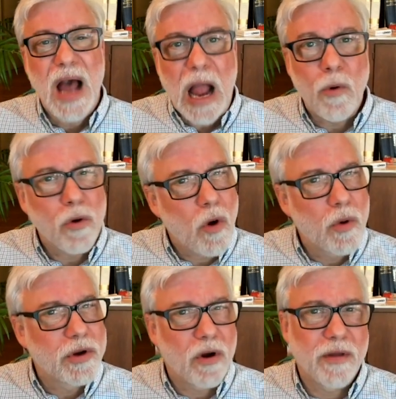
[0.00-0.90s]
I won't
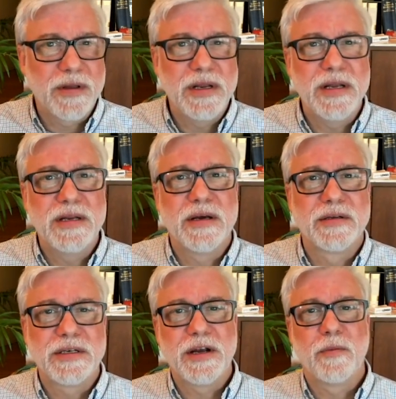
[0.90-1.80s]
go into all the
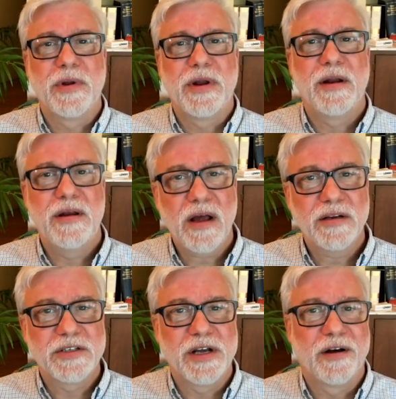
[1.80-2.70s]
details here, but in a
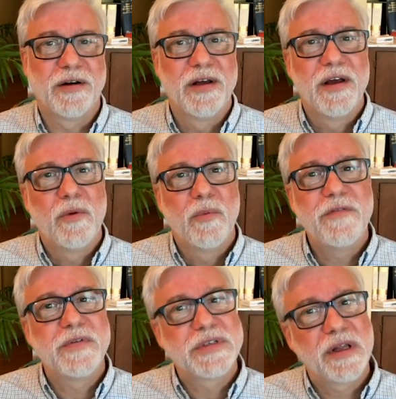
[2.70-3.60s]
nutshell, we
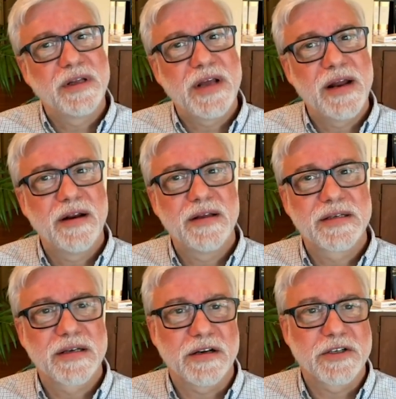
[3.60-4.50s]
facilitate a
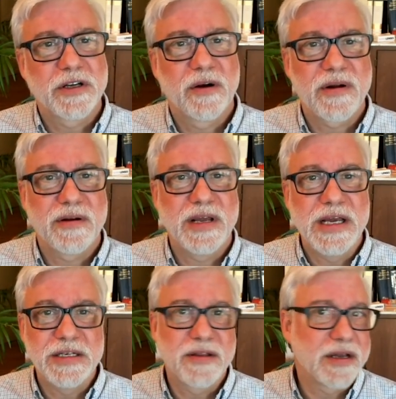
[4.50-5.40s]
discussion around
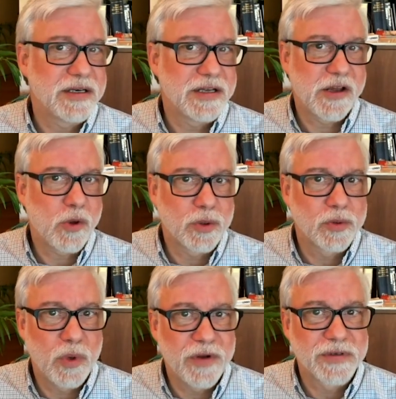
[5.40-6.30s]
each of the
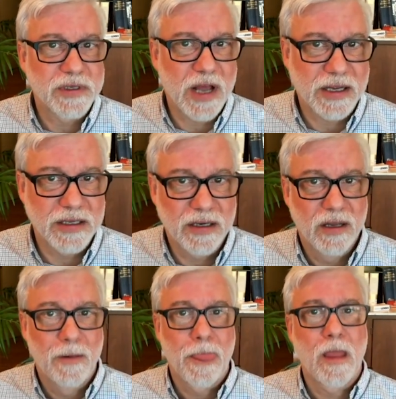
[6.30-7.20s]
continuums we've selected,
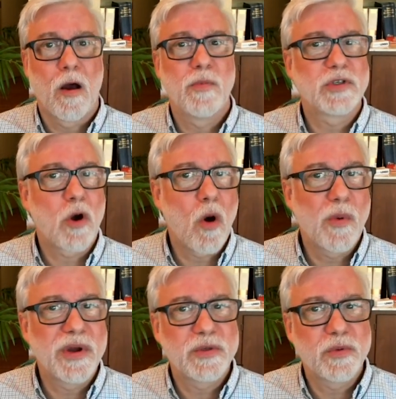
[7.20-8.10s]
almost
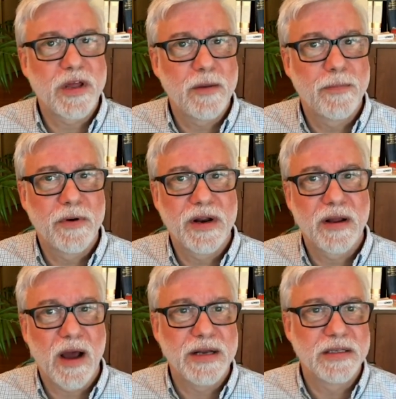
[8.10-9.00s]
always with input and
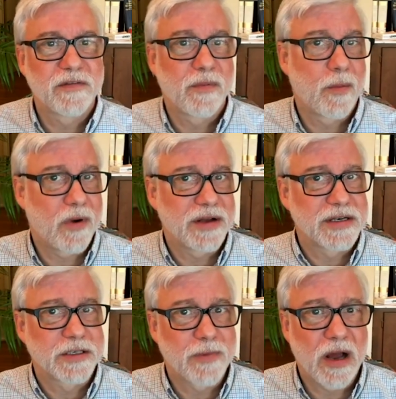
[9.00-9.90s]
guidance from our
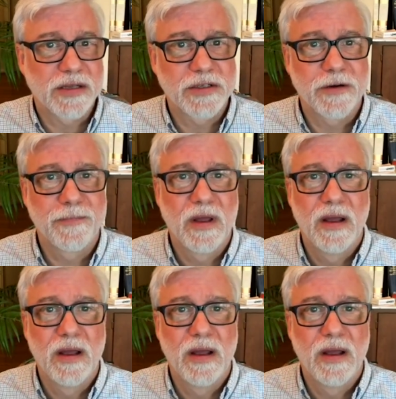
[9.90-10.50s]
project sponsor.